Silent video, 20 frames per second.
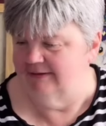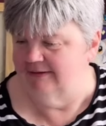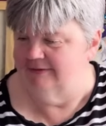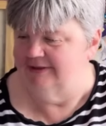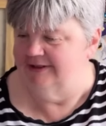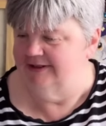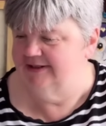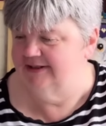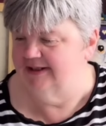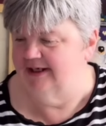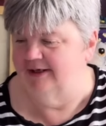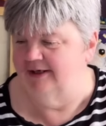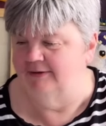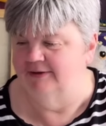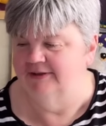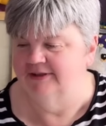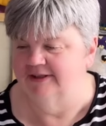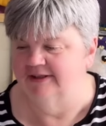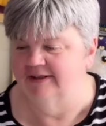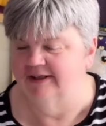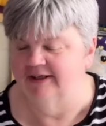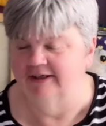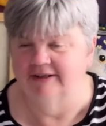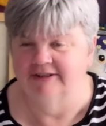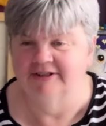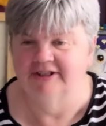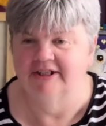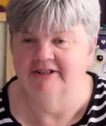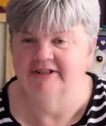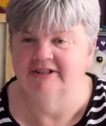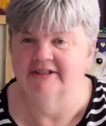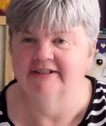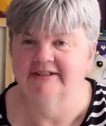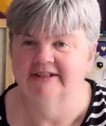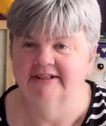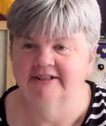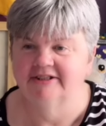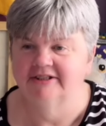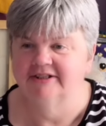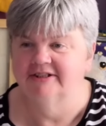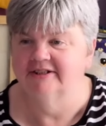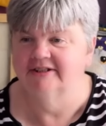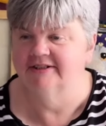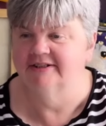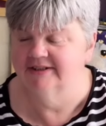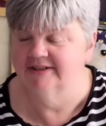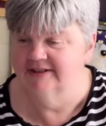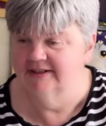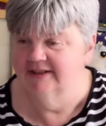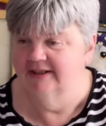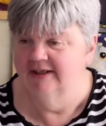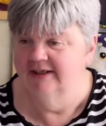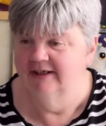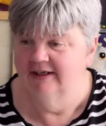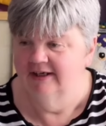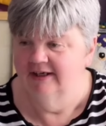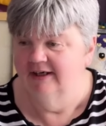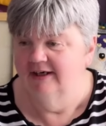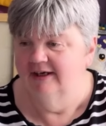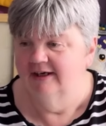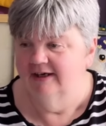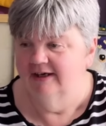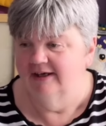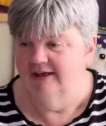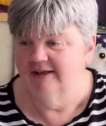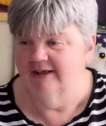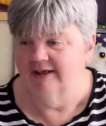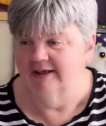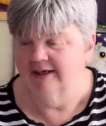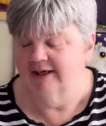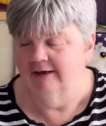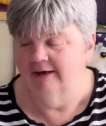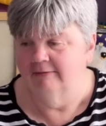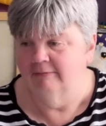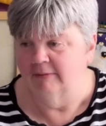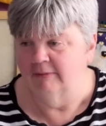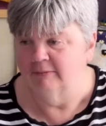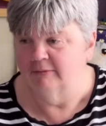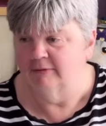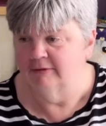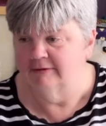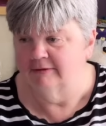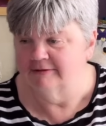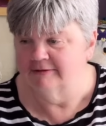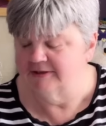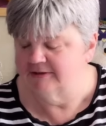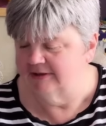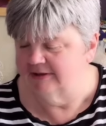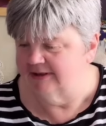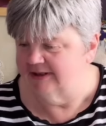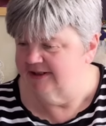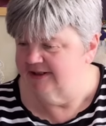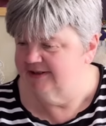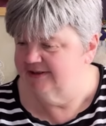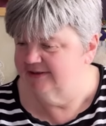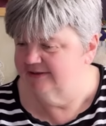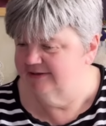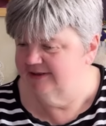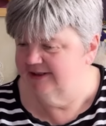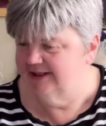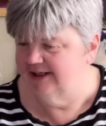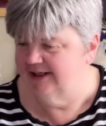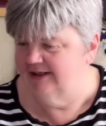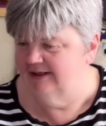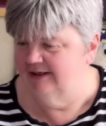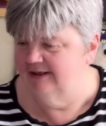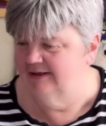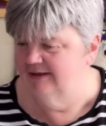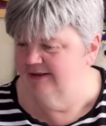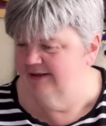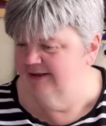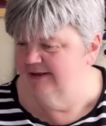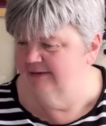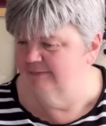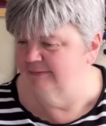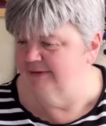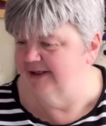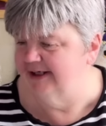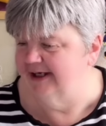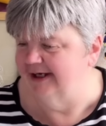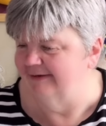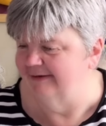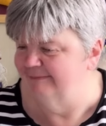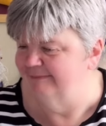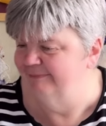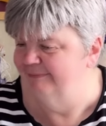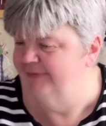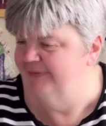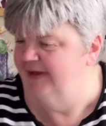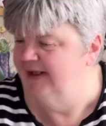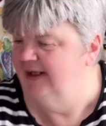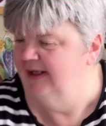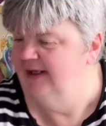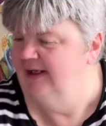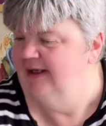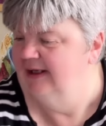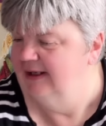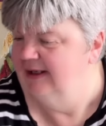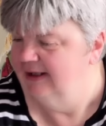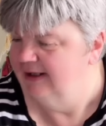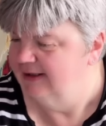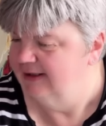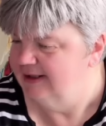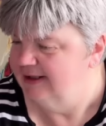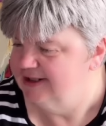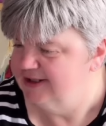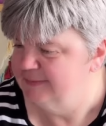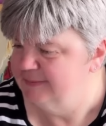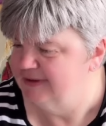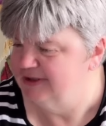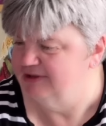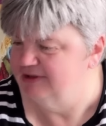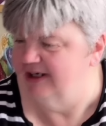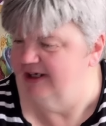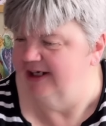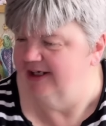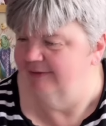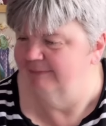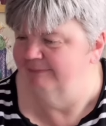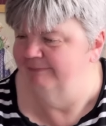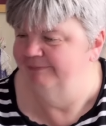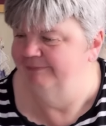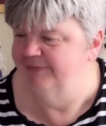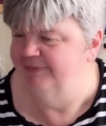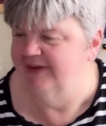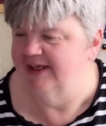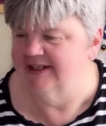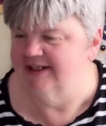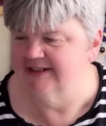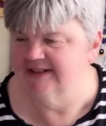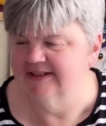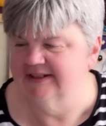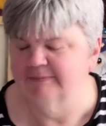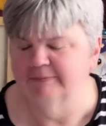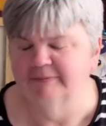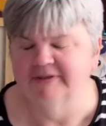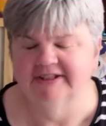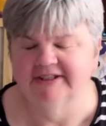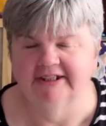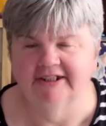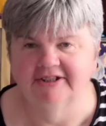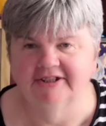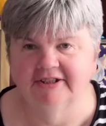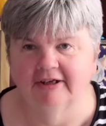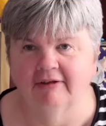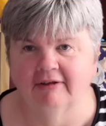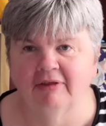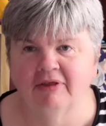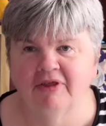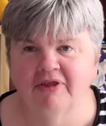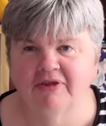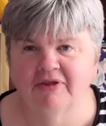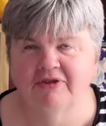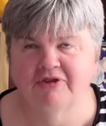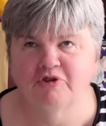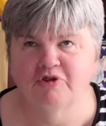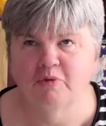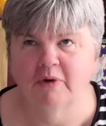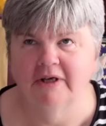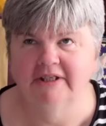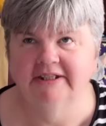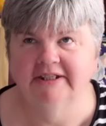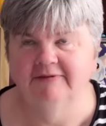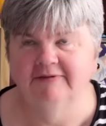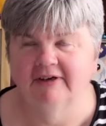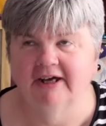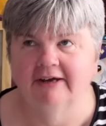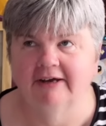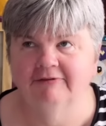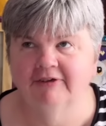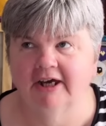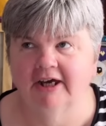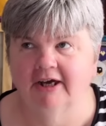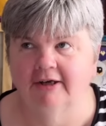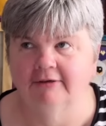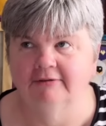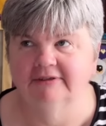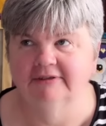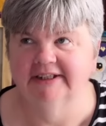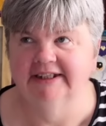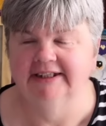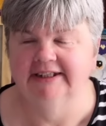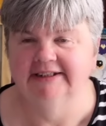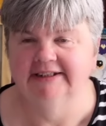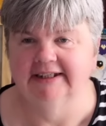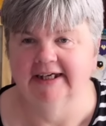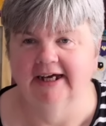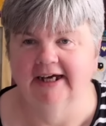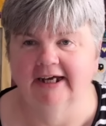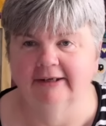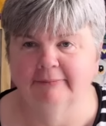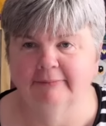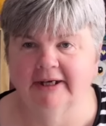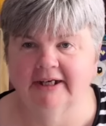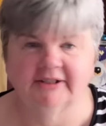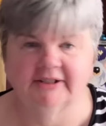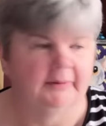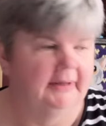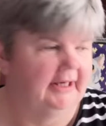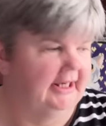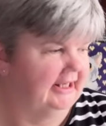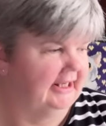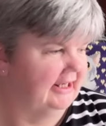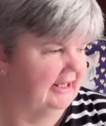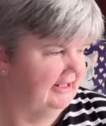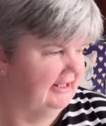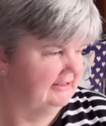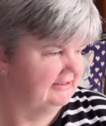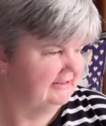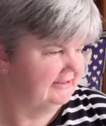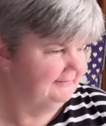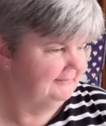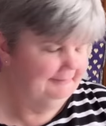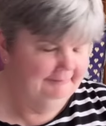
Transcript: was out at the Cheshire Stitchers, and then I can't remember what I was doing last Sunday. But yeah, that's my Dragon. That's stitched on 25 count Easy Guide by Zweigart.